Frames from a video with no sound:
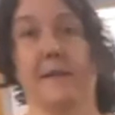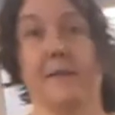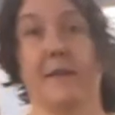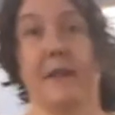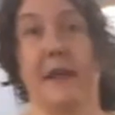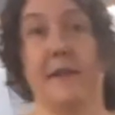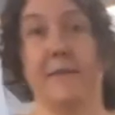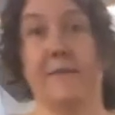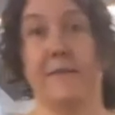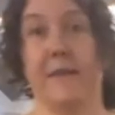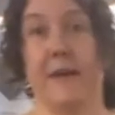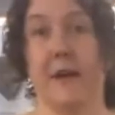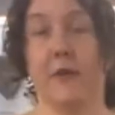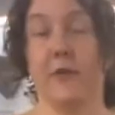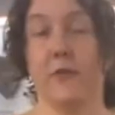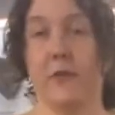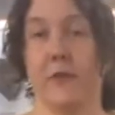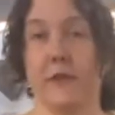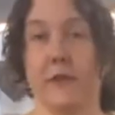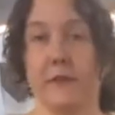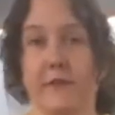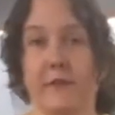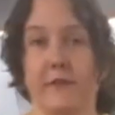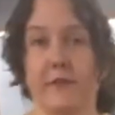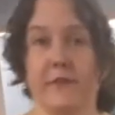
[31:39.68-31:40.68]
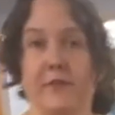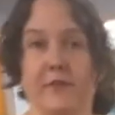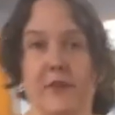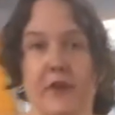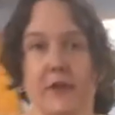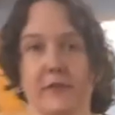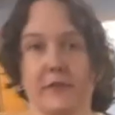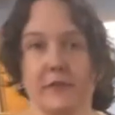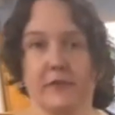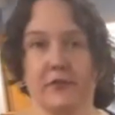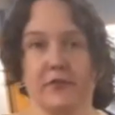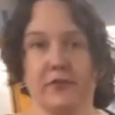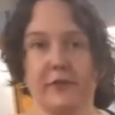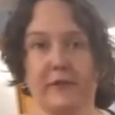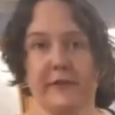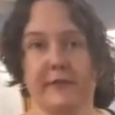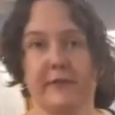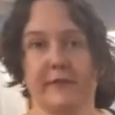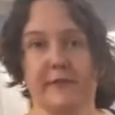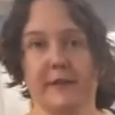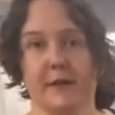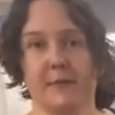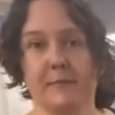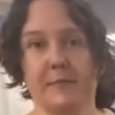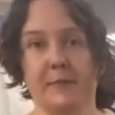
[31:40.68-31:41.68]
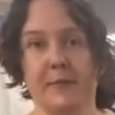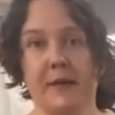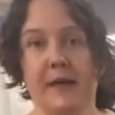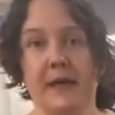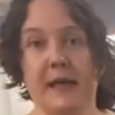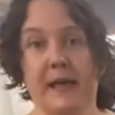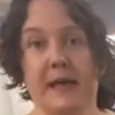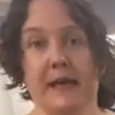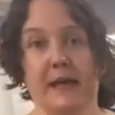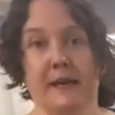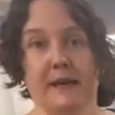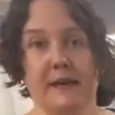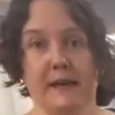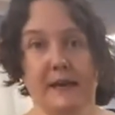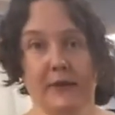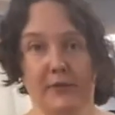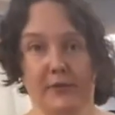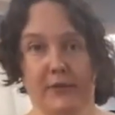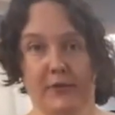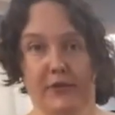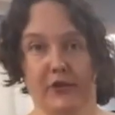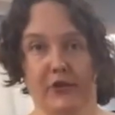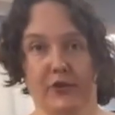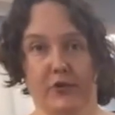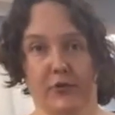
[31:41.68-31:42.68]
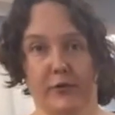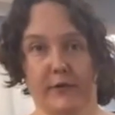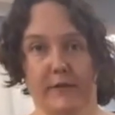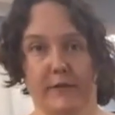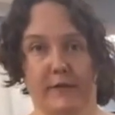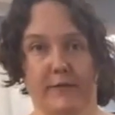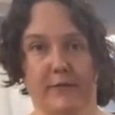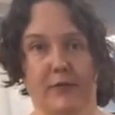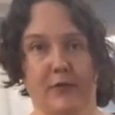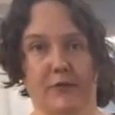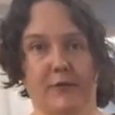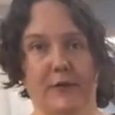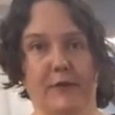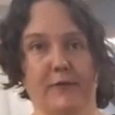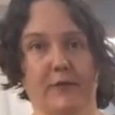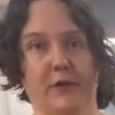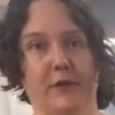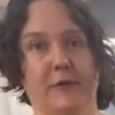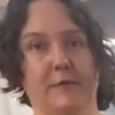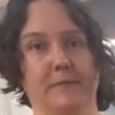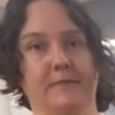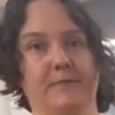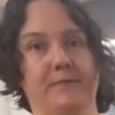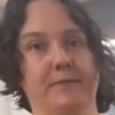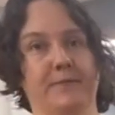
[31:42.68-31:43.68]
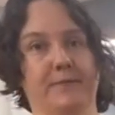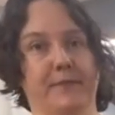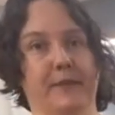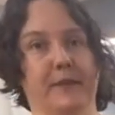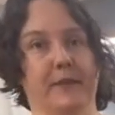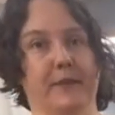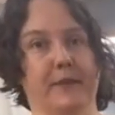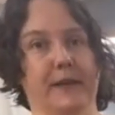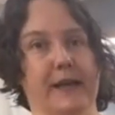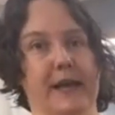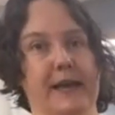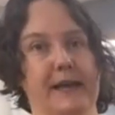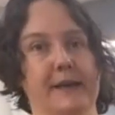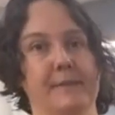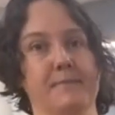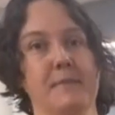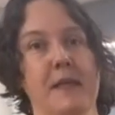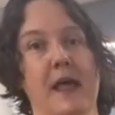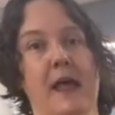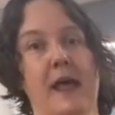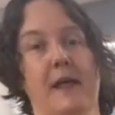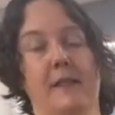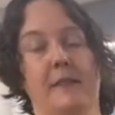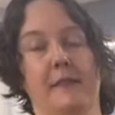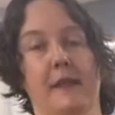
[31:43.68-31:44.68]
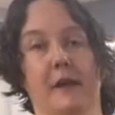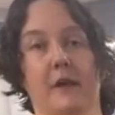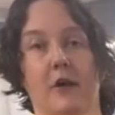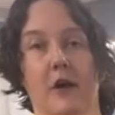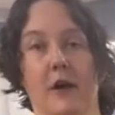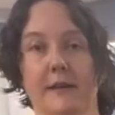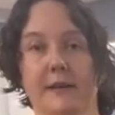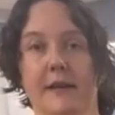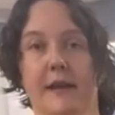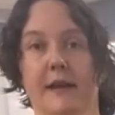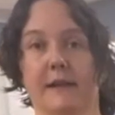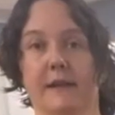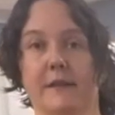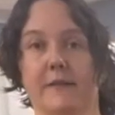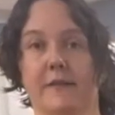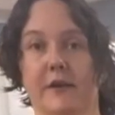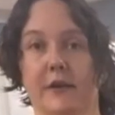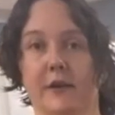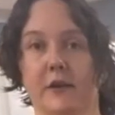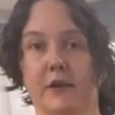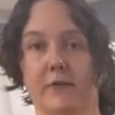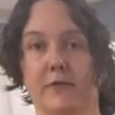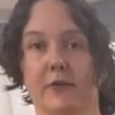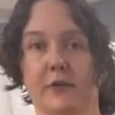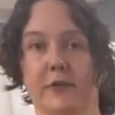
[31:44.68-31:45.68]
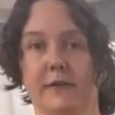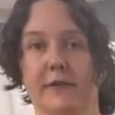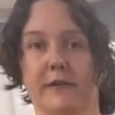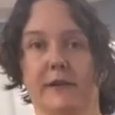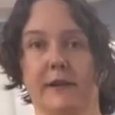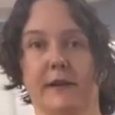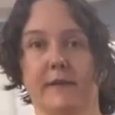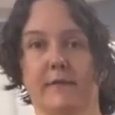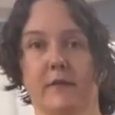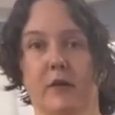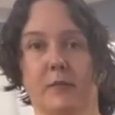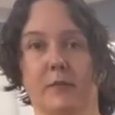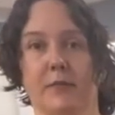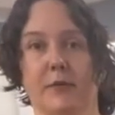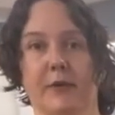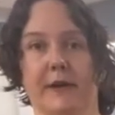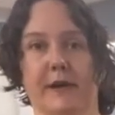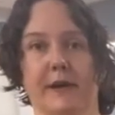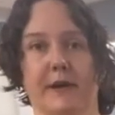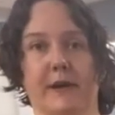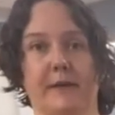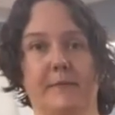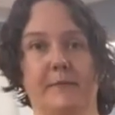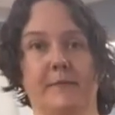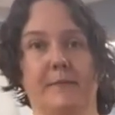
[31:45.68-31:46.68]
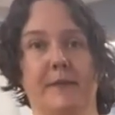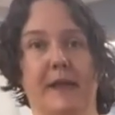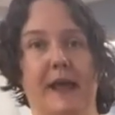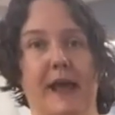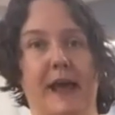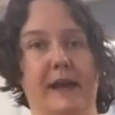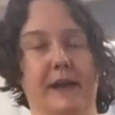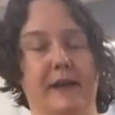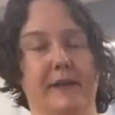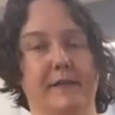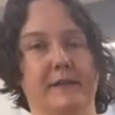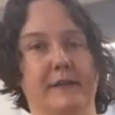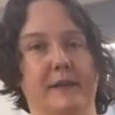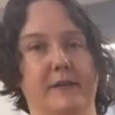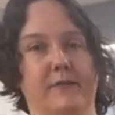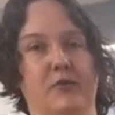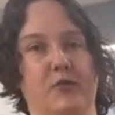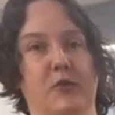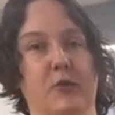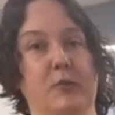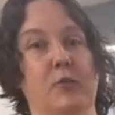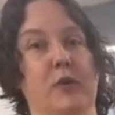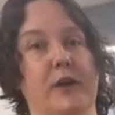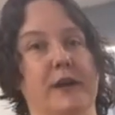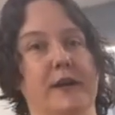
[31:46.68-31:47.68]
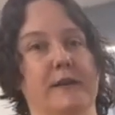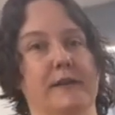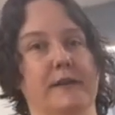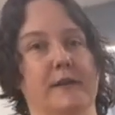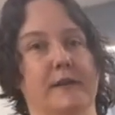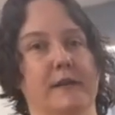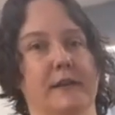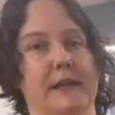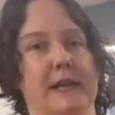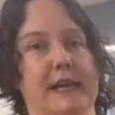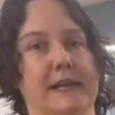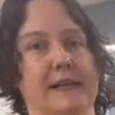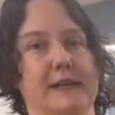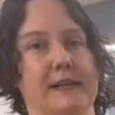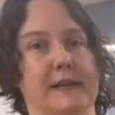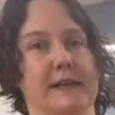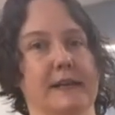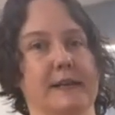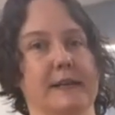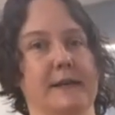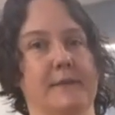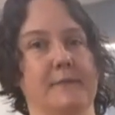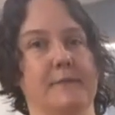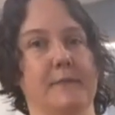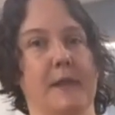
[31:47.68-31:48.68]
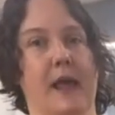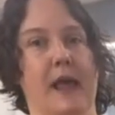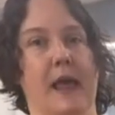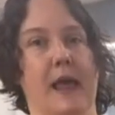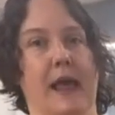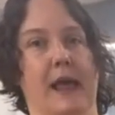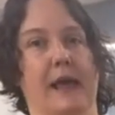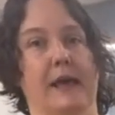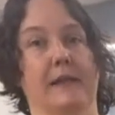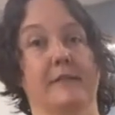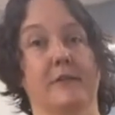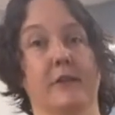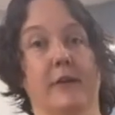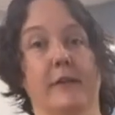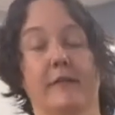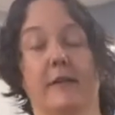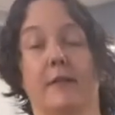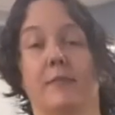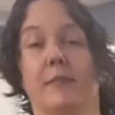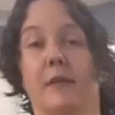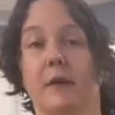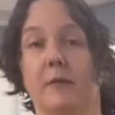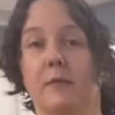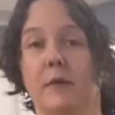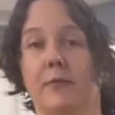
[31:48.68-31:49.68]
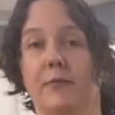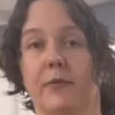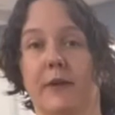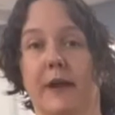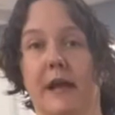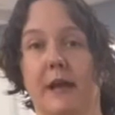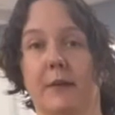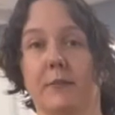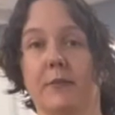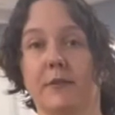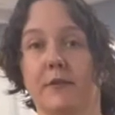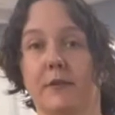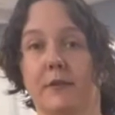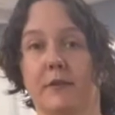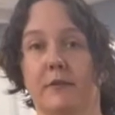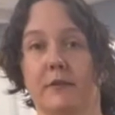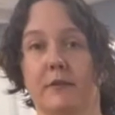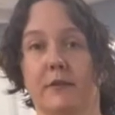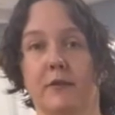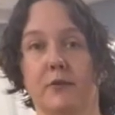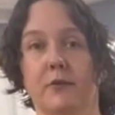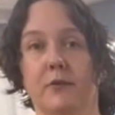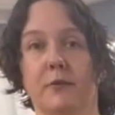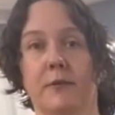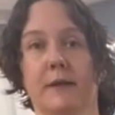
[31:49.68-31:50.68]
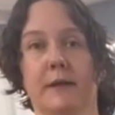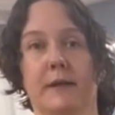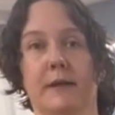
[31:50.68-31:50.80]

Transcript: they found this fossil tree stump near the shores of the river. Okay, they contacted the University of Alberta and asked if we wanted to collect it. It's not something we were able to do,